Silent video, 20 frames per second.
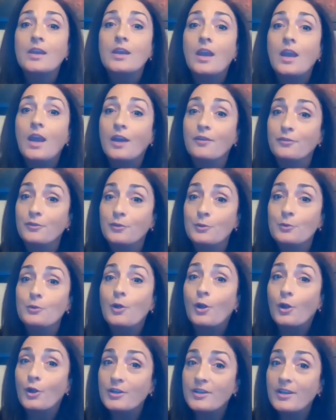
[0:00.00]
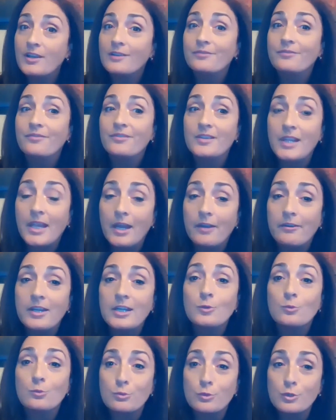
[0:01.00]
Have you heard of
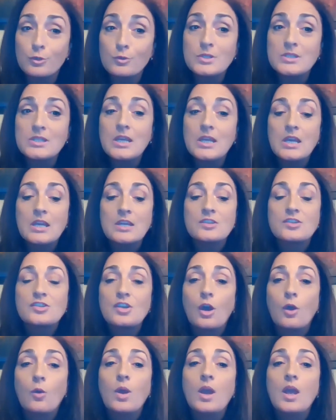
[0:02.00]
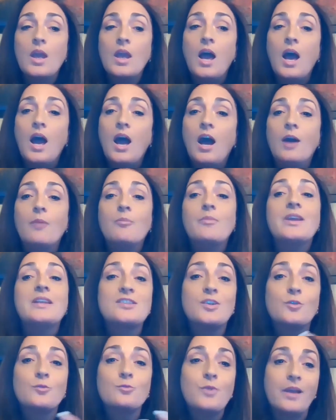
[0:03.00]
valerian root? So uh,
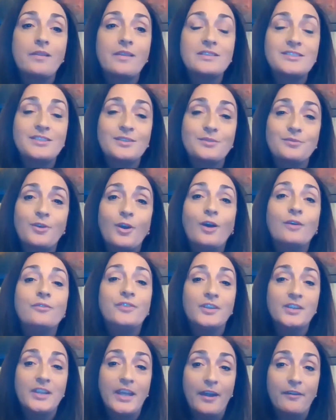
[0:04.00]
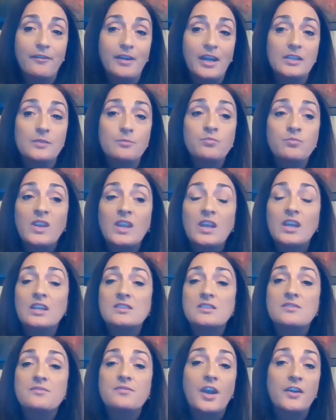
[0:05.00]
it's a relative of valerian.
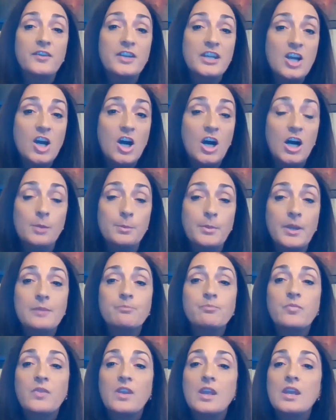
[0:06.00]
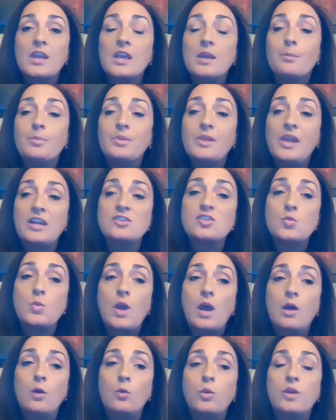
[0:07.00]
It's very calming. It blends
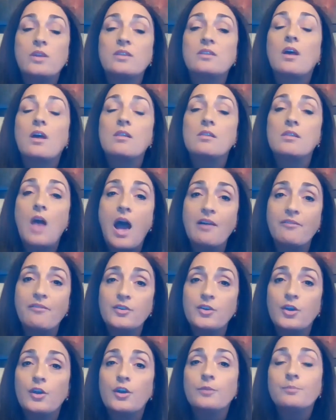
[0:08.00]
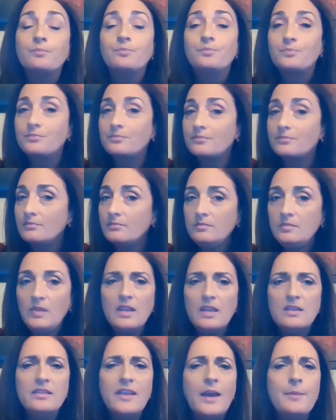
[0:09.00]
well with lavender,
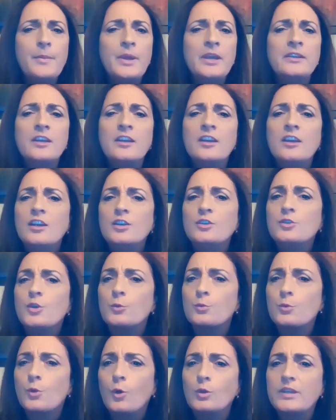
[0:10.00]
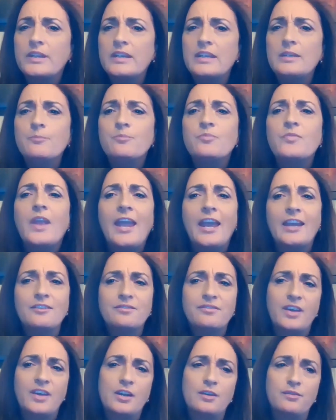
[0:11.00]
lemon, neroli,
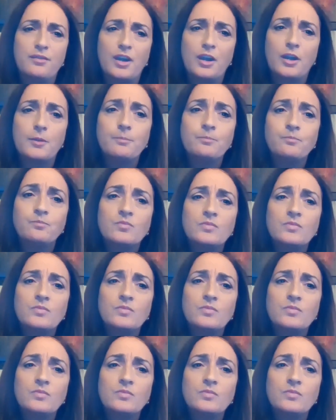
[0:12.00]
and vetiver.